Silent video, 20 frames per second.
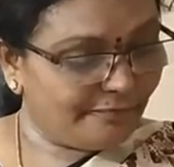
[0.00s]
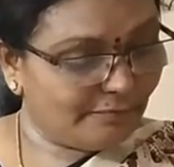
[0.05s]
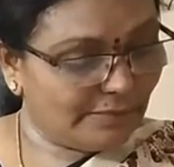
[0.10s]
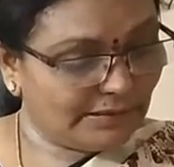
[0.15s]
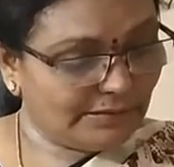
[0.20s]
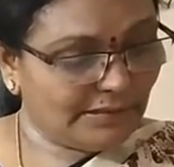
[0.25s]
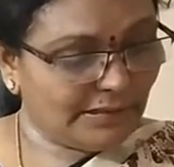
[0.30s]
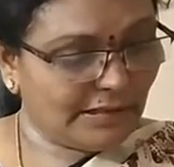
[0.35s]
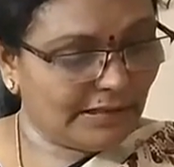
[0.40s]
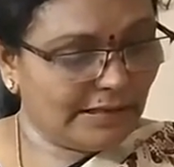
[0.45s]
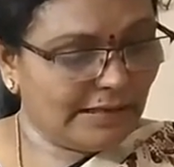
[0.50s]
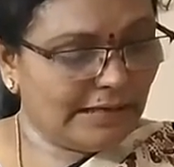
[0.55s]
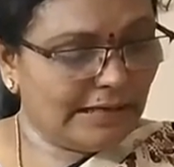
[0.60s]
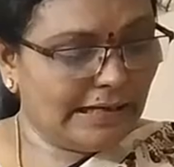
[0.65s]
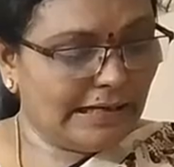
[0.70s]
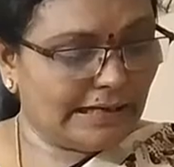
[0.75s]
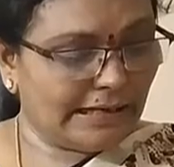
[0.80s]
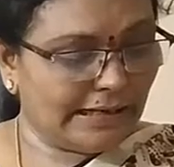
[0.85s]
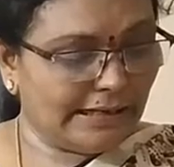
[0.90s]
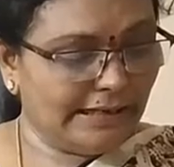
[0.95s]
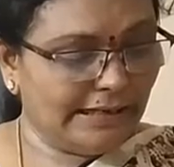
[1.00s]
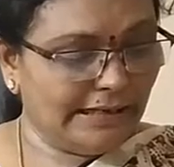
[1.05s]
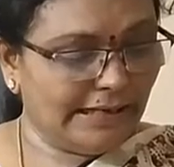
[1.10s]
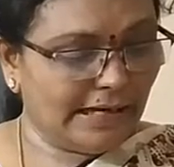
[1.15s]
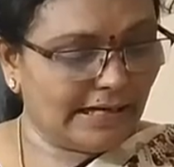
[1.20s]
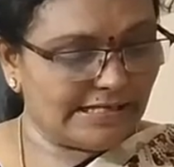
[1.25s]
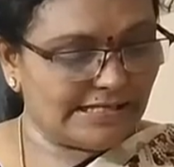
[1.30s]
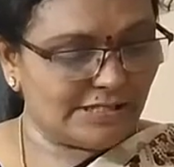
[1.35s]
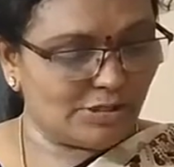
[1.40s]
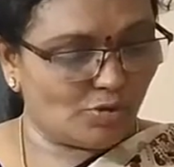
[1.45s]
mother
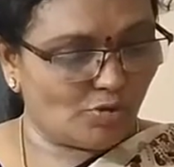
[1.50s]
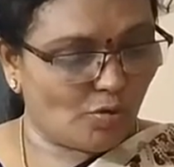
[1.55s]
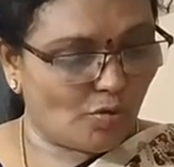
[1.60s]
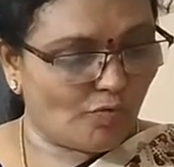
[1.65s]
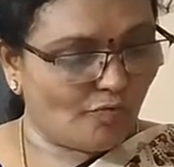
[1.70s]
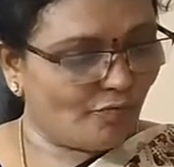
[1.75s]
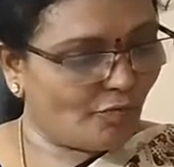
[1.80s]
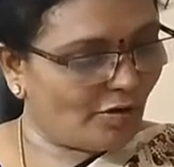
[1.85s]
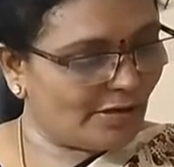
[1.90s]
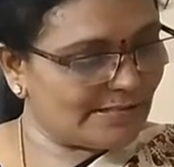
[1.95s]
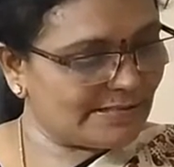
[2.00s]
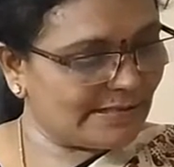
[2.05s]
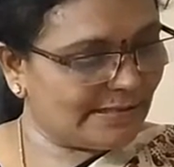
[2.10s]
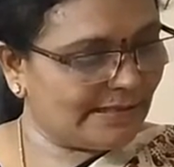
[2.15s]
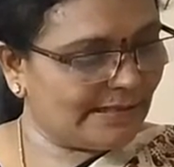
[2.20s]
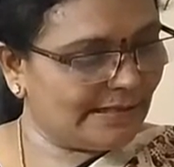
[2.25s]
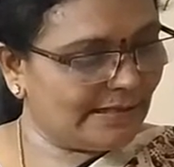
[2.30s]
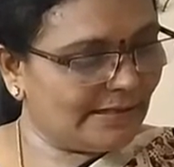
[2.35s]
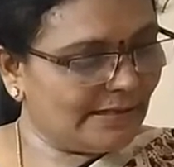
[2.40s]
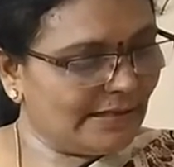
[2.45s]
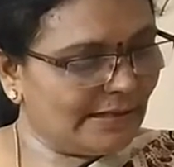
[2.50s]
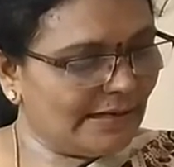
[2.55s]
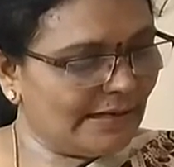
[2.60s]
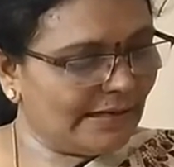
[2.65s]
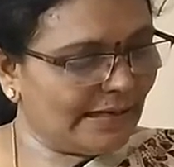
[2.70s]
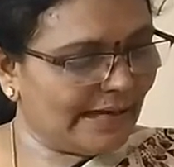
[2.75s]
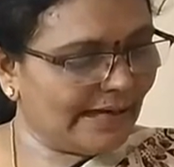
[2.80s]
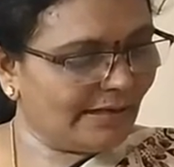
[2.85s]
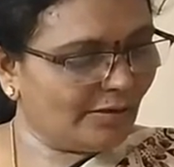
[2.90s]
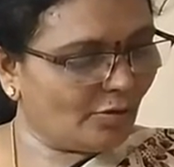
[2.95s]
Rahilia's home was in
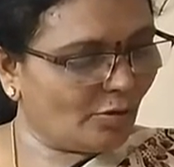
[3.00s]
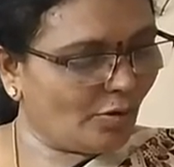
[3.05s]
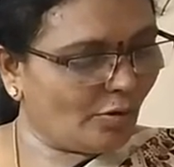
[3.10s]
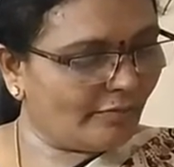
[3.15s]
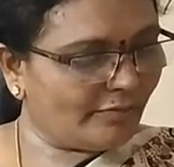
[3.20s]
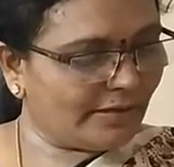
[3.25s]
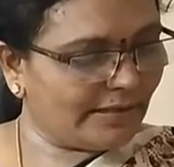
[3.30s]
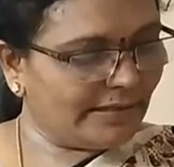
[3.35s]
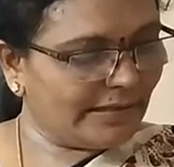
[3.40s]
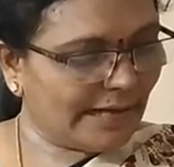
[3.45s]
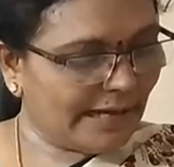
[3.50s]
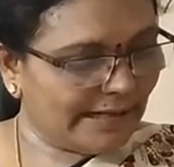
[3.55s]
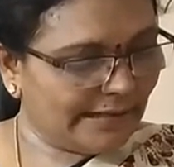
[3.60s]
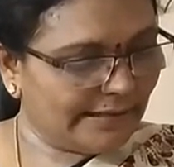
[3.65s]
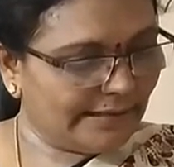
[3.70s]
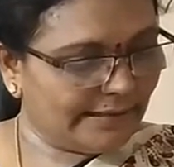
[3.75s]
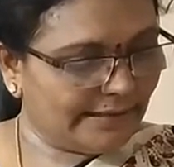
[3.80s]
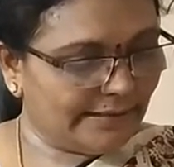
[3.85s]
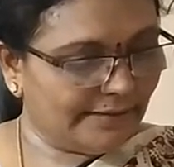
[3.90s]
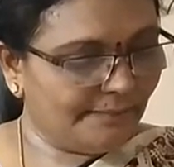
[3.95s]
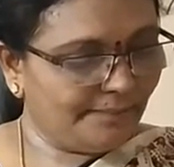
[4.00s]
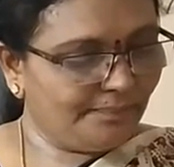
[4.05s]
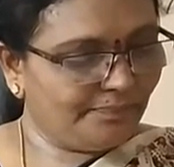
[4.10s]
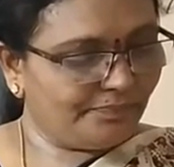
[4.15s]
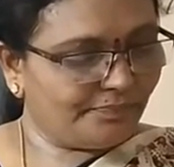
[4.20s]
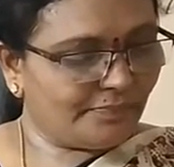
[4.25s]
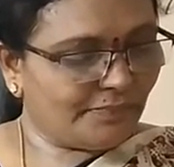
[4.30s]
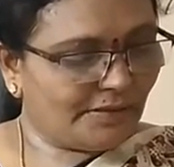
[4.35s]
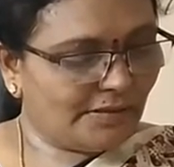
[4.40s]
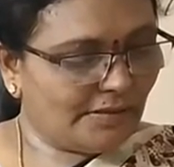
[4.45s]
Nankowri Island.
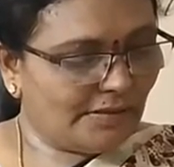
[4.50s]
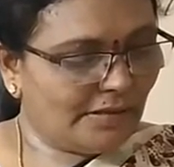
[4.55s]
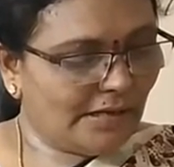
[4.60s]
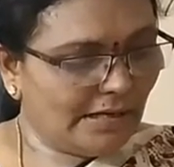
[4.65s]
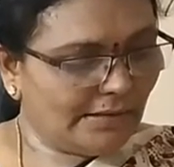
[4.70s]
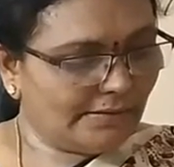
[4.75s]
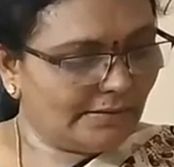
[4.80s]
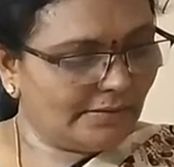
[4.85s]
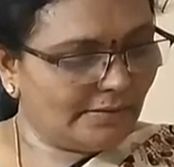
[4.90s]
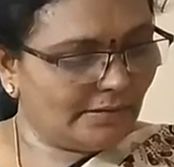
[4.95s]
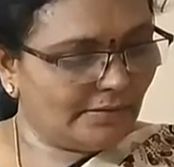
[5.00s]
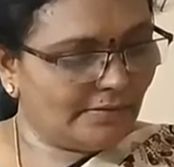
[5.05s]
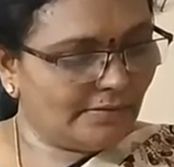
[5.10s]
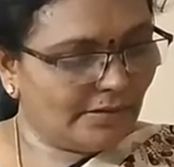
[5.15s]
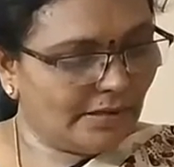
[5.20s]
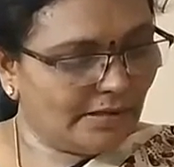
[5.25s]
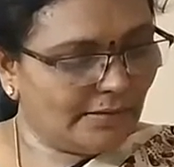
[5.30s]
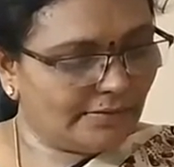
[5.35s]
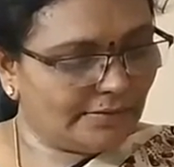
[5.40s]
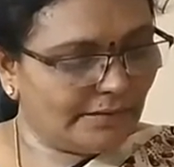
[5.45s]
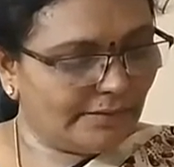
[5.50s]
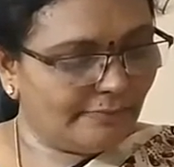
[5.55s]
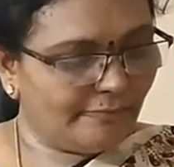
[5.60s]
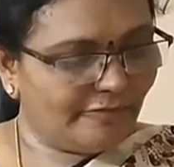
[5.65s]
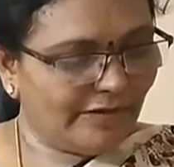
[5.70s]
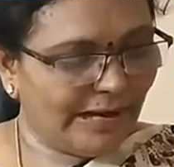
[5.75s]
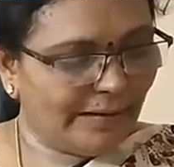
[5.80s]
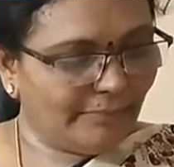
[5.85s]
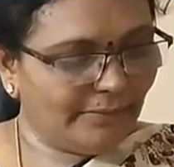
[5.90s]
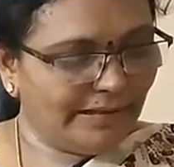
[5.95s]

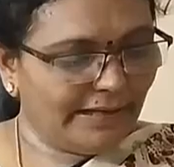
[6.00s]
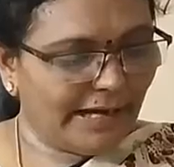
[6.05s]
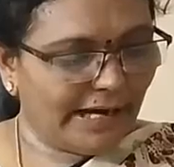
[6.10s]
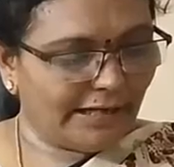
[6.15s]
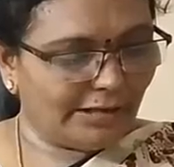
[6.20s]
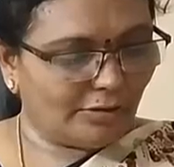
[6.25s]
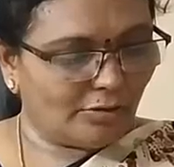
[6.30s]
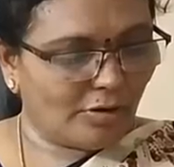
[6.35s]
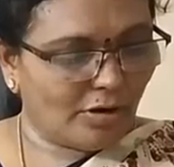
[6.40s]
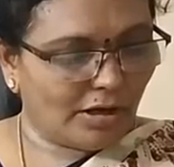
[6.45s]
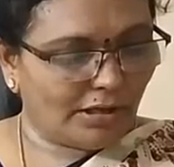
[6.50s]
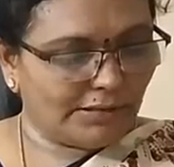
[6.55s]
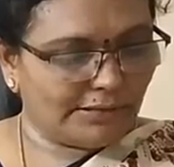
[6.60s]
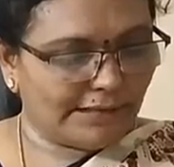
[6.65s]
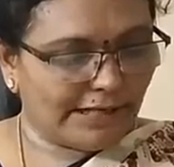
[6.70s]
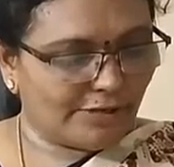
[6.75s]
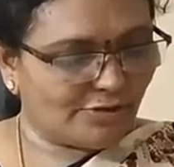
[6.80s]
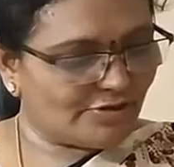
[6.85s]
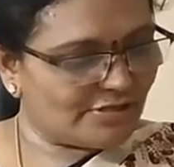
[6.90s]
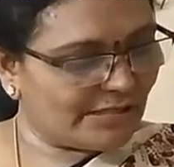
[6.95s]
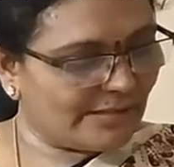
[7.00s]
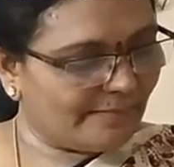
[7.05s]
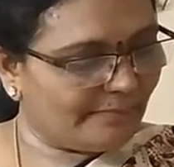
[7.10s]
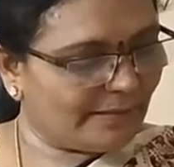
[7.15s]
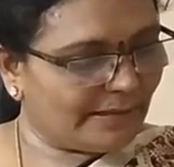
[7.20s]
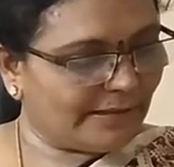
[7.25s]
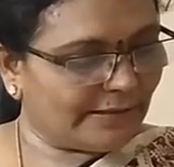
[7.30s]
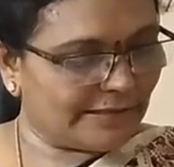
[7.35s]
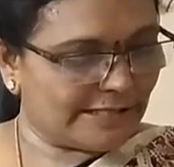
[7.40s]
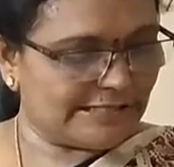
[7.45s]
The family had gone there to
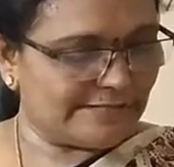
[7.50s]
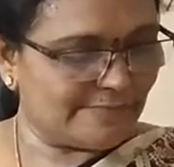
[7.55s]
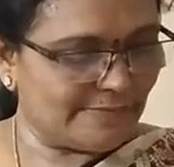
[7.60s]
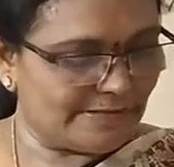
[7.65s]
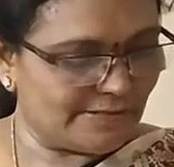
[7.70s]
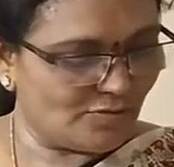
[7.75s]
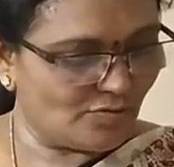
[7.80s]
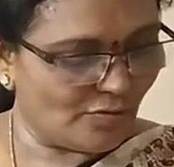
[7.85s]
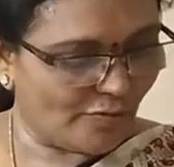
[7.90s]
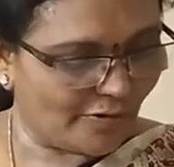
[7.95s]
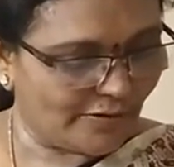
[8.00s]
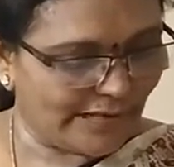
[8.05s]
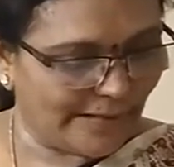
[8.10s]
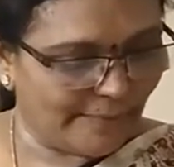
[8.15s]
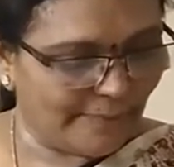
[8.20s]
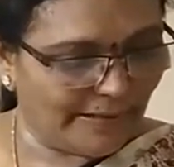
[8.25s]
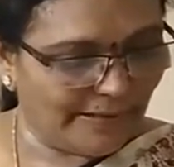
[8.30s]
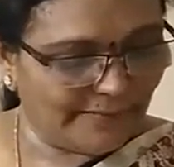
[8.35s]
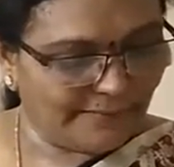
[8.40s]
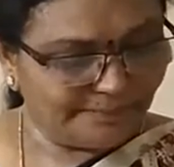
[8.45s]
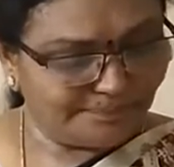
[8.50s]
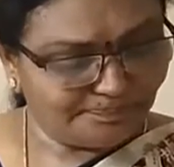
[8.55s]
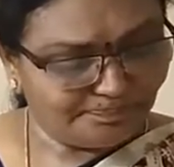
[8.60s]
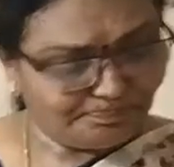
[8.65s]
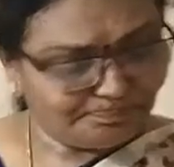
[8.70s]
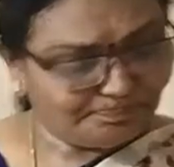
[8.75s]
celebrate Christmas. So, what happened?